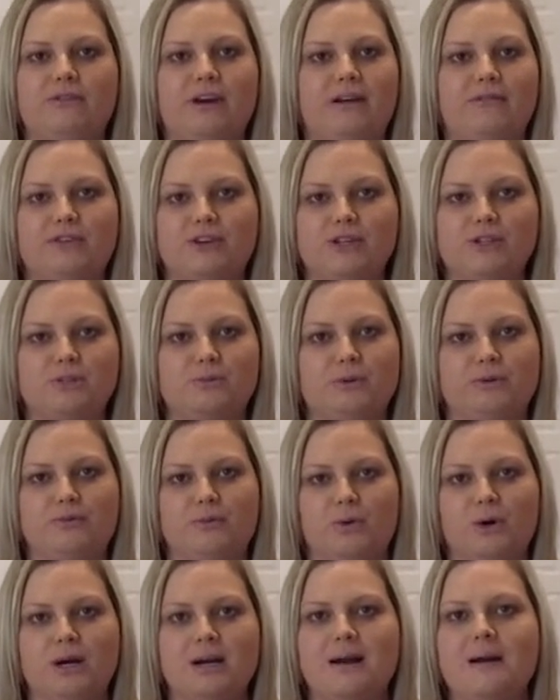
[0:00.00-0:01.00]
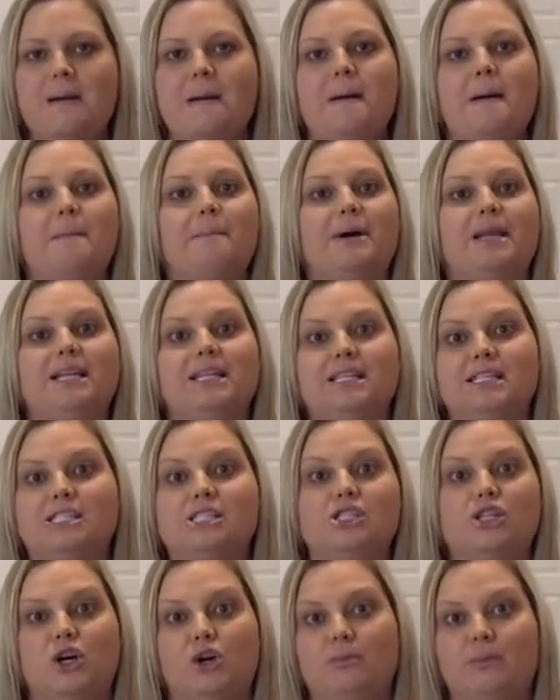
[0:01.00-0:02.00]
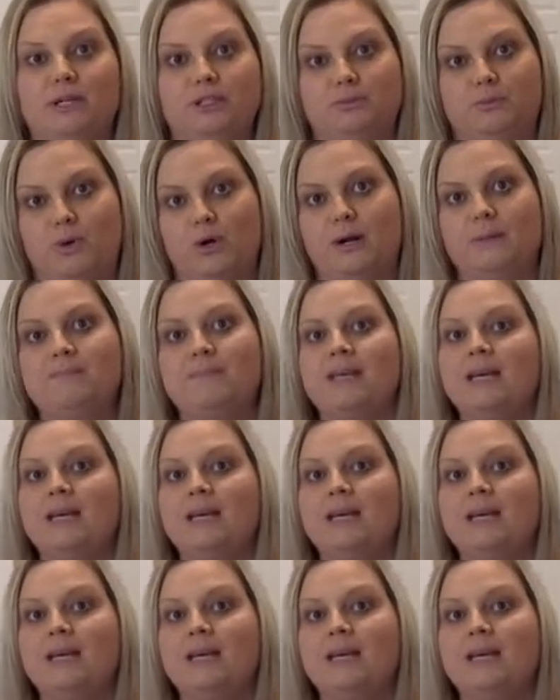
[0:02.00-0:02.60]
ever used before, but it does so much more.